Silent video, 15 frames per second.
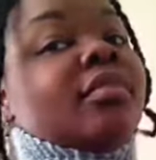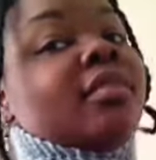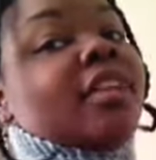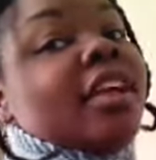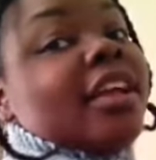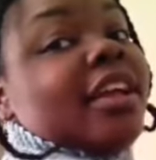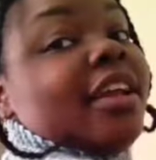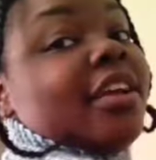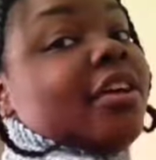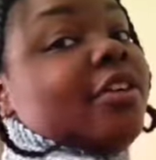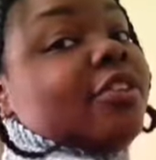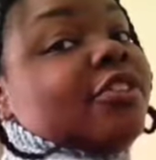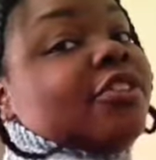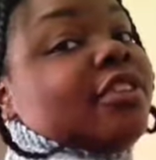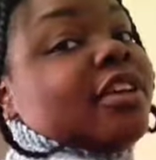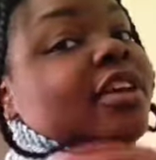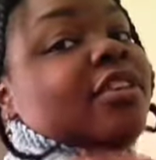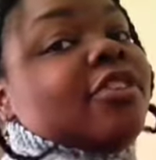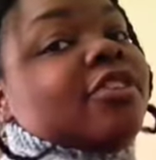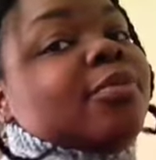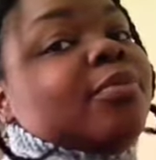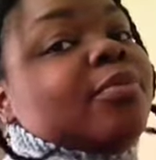And it
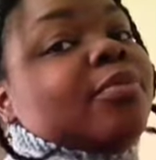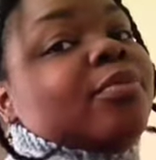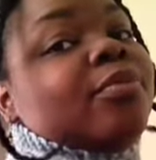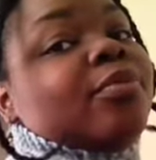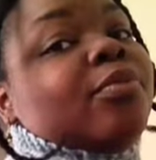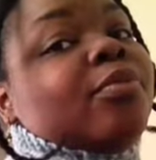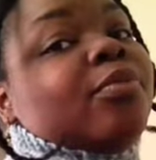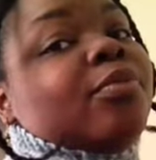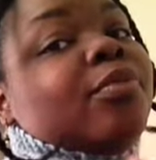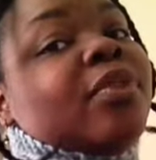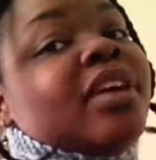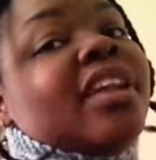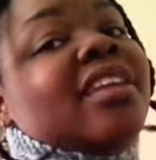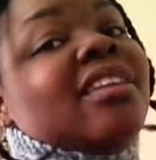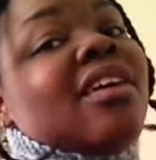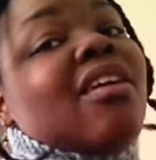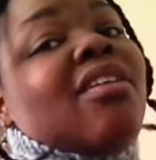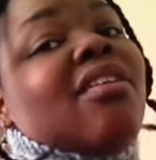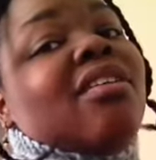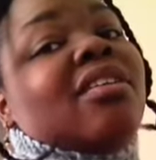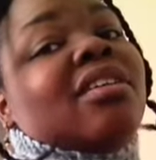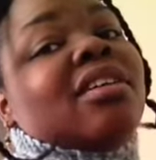goes pretty
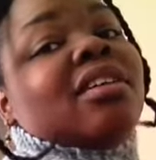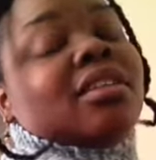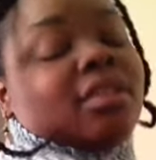long.